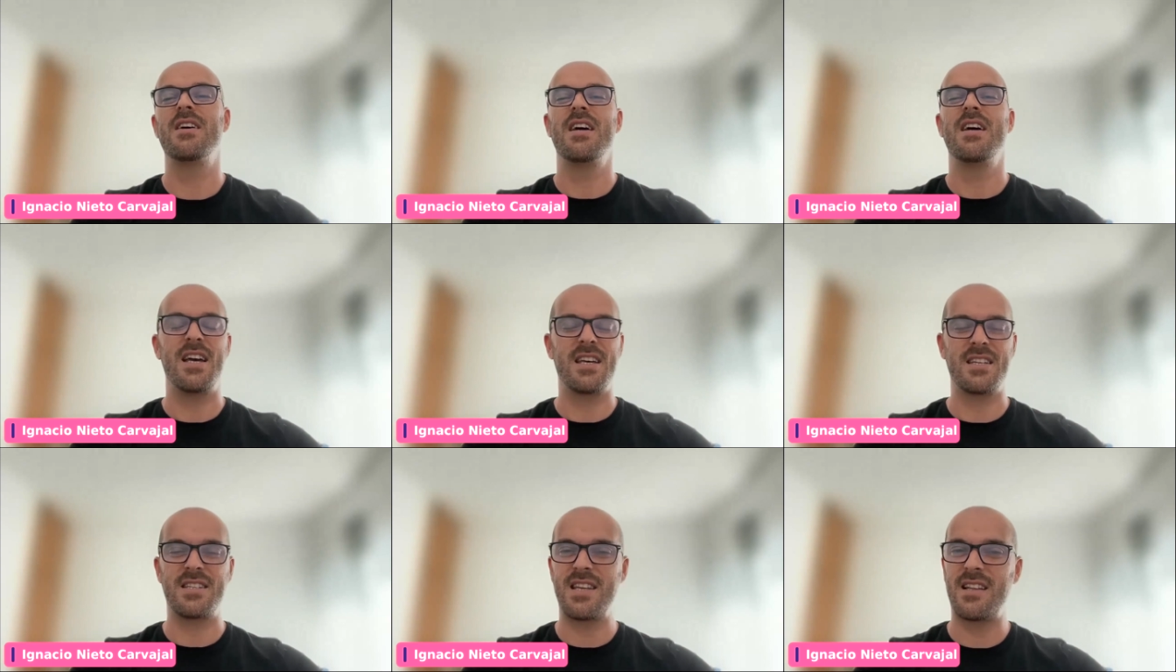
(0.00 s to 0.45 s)

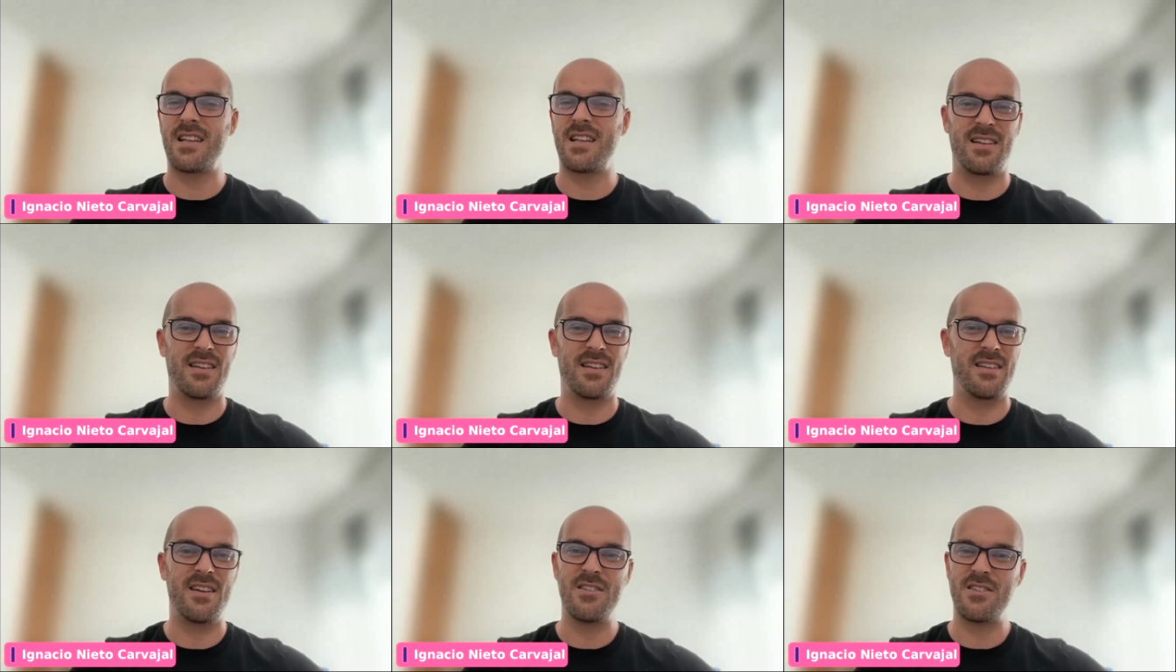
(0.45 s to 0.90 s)

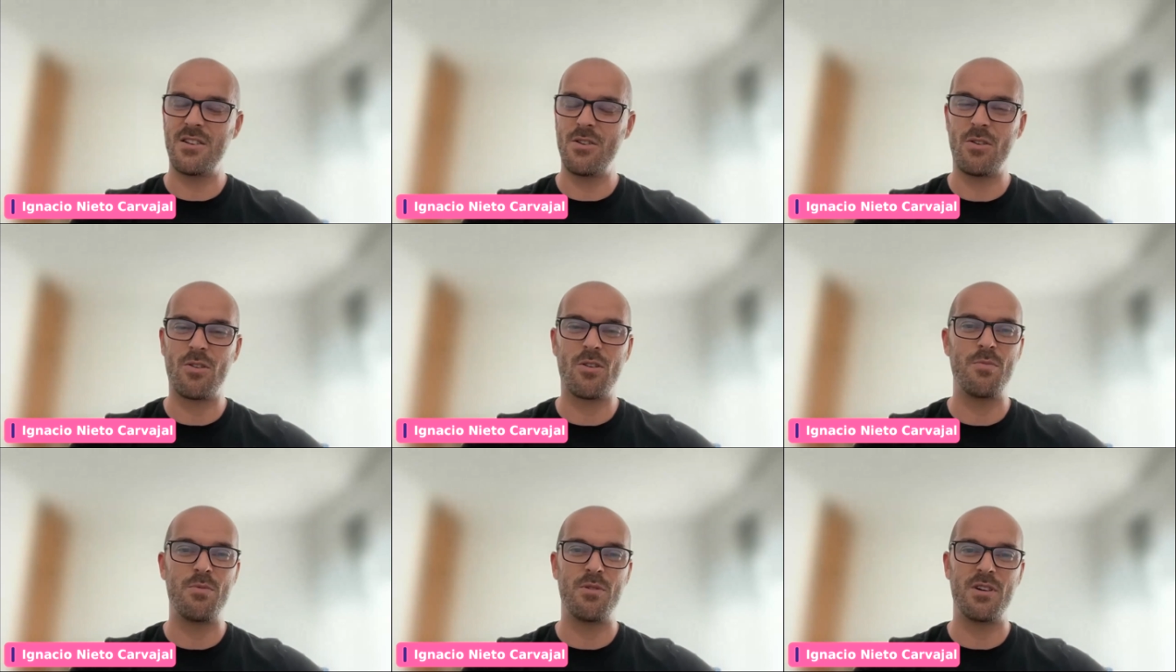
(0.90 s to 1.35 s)
Exactly, there's no
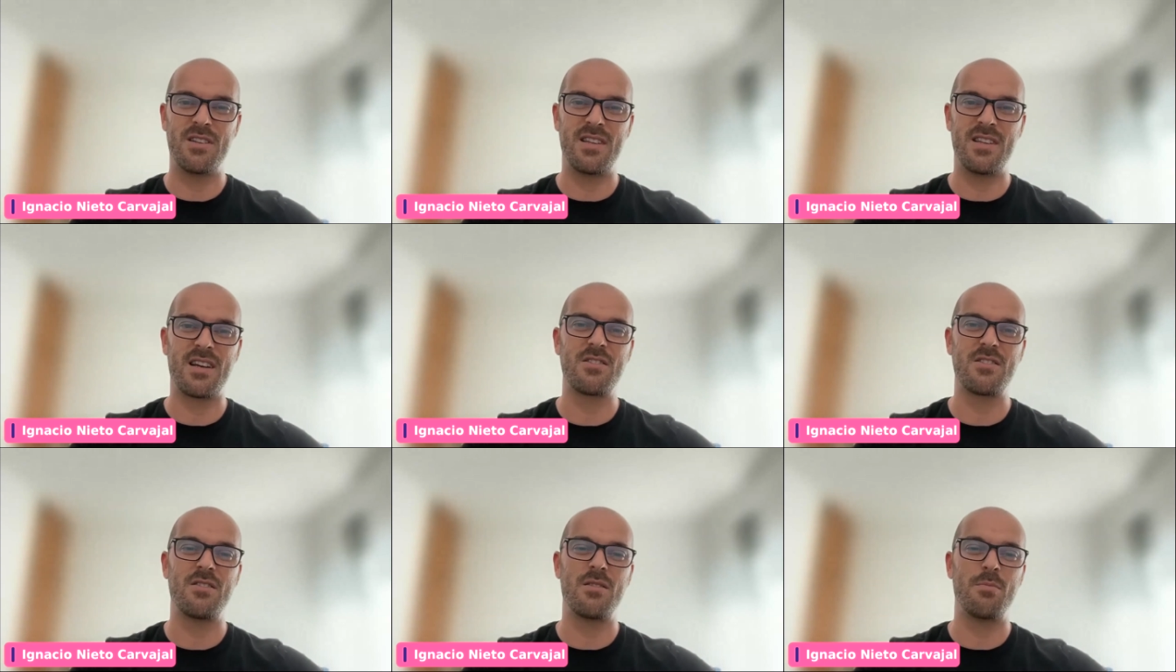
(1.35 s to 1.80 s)
corporate
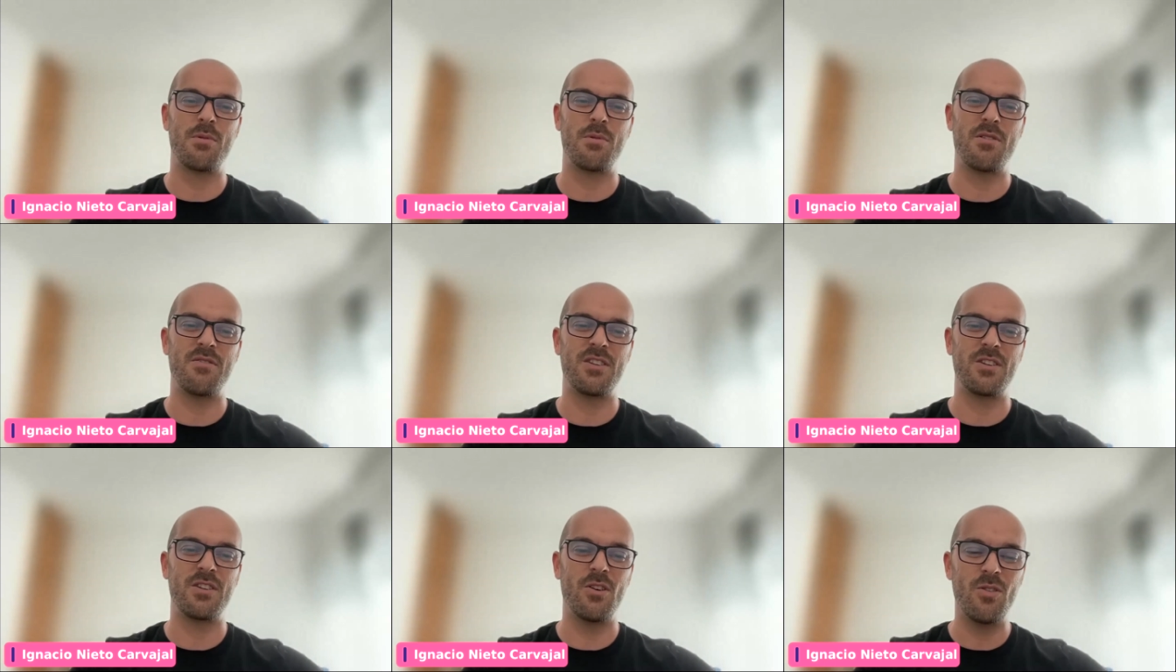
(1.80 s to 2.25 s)
tax on the
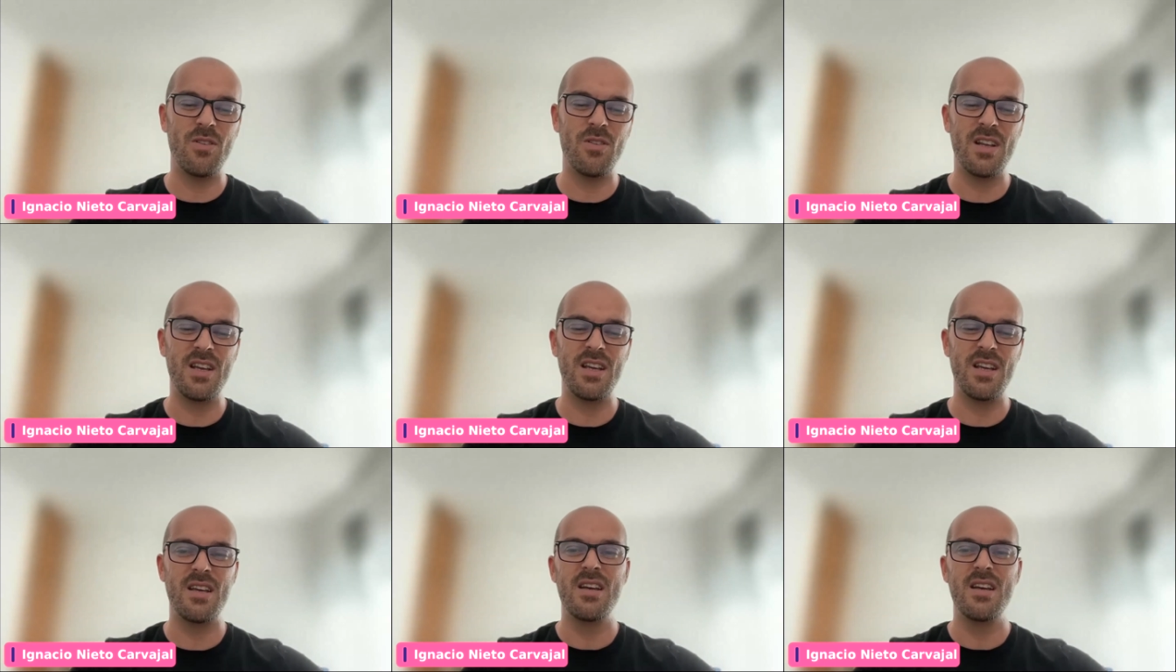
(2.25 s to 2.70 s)
profit,
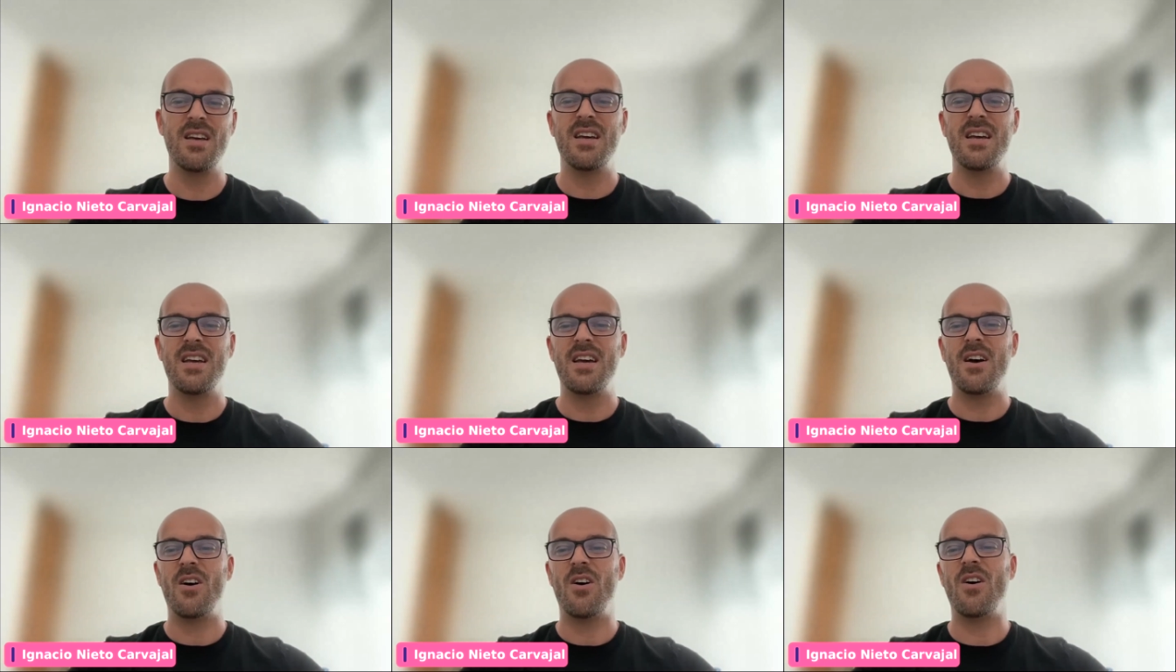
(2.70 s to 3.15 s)
only
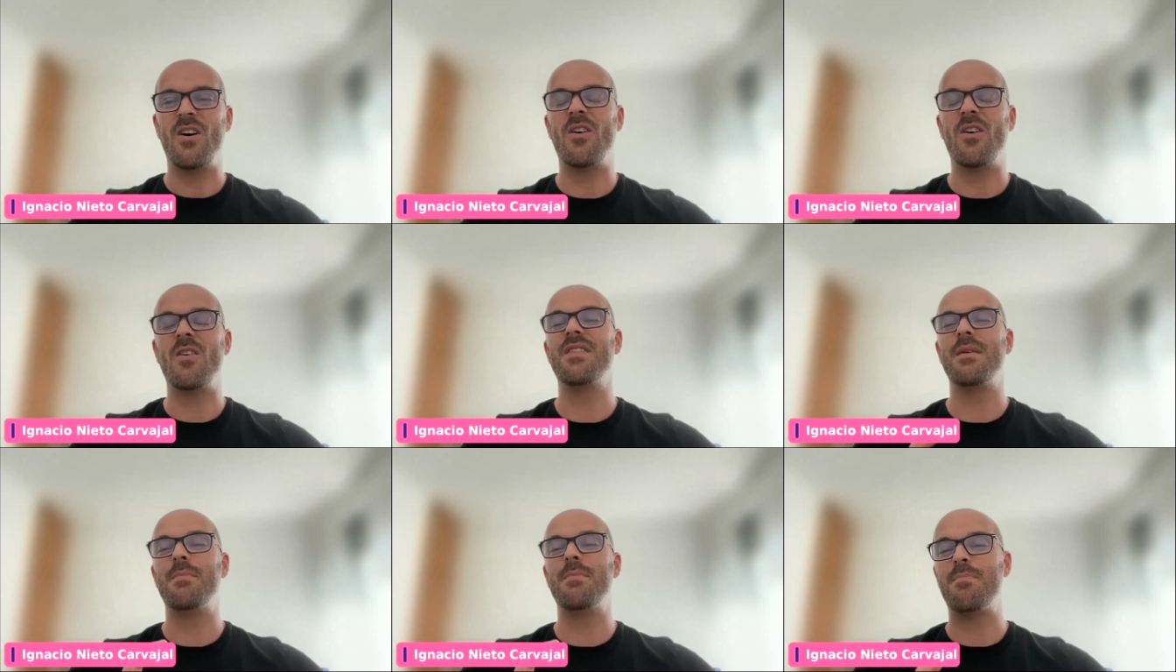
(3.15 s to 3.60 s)

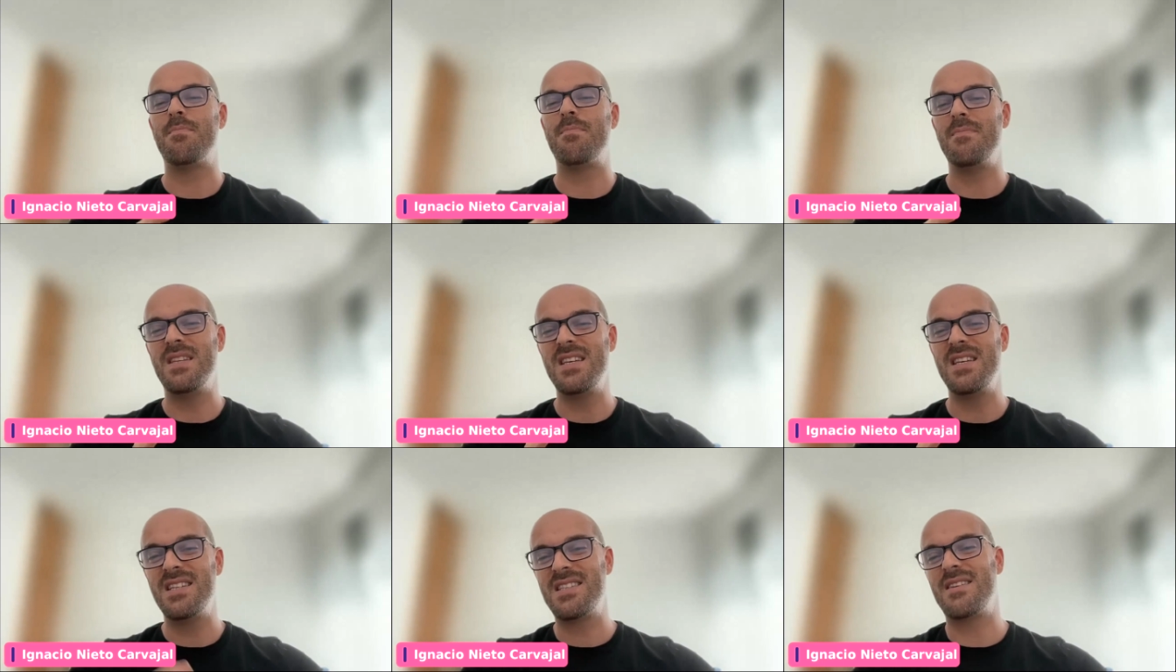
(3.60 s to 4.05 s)
on the
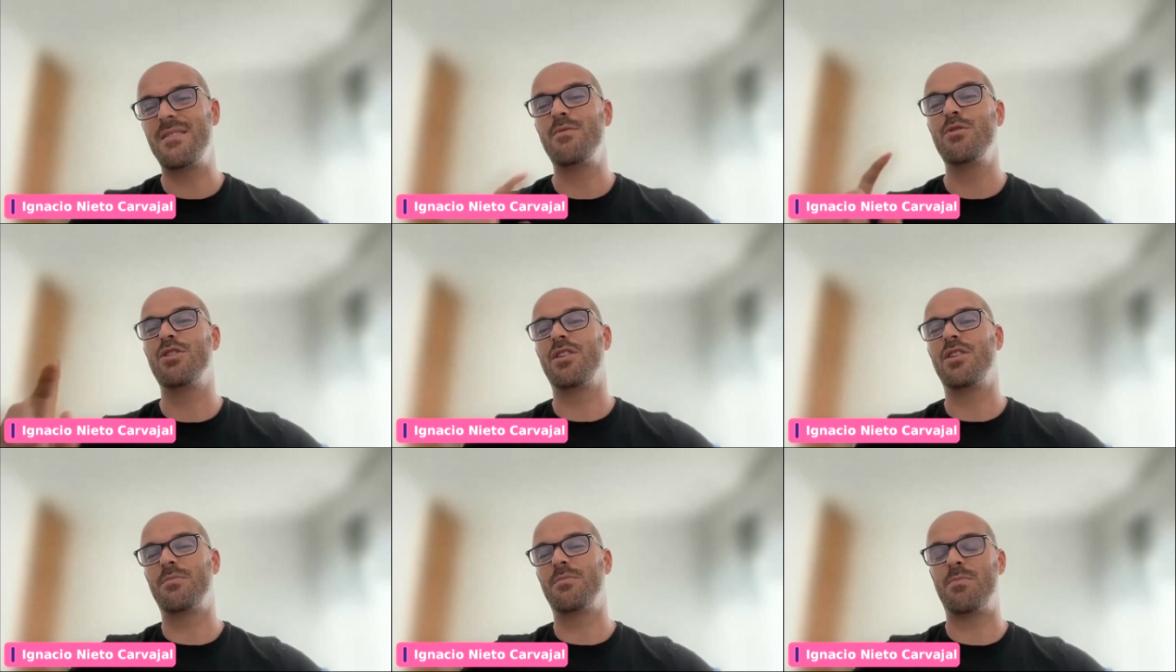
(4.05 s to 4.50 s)

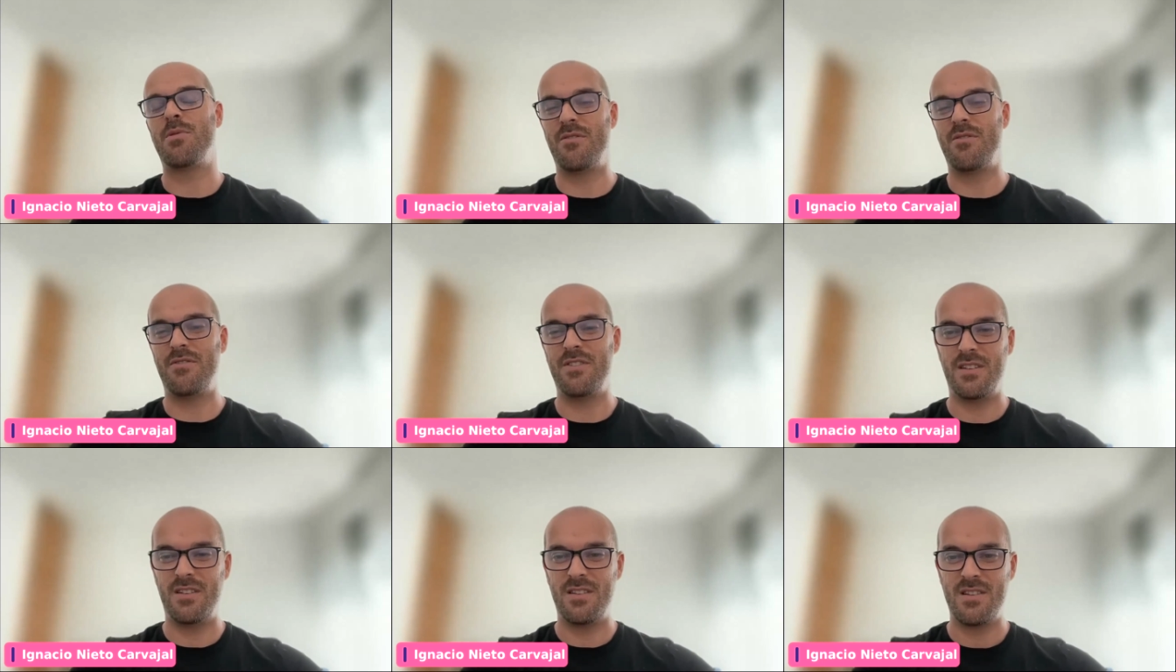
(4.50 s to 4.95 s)
distributed
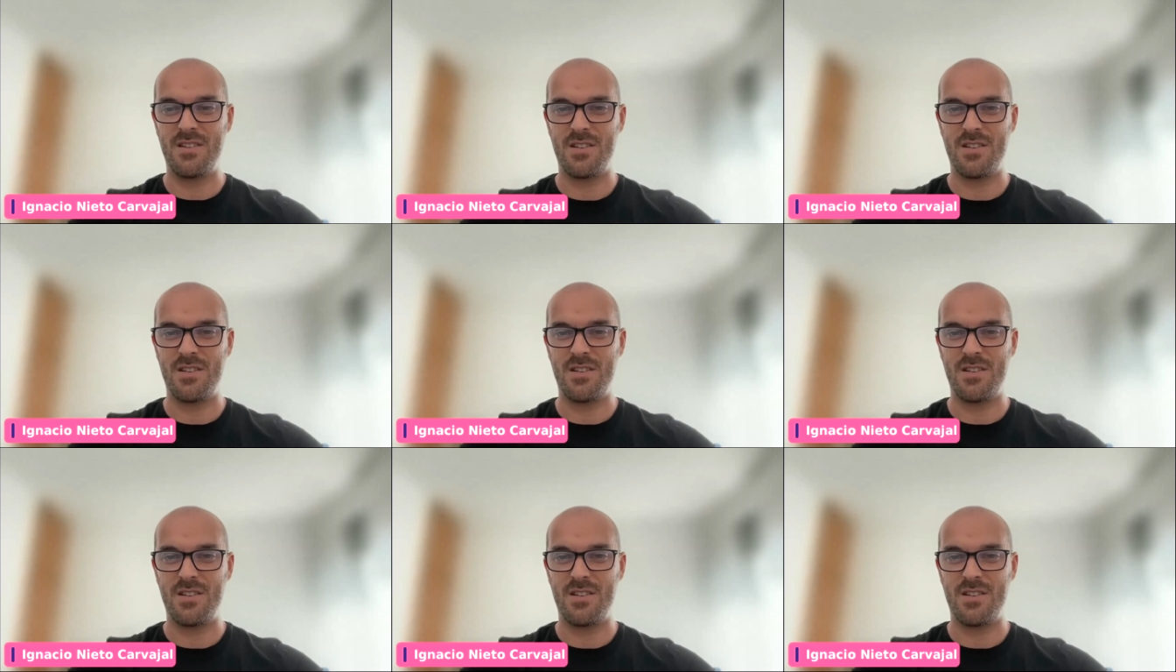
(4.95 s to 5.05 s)
profit.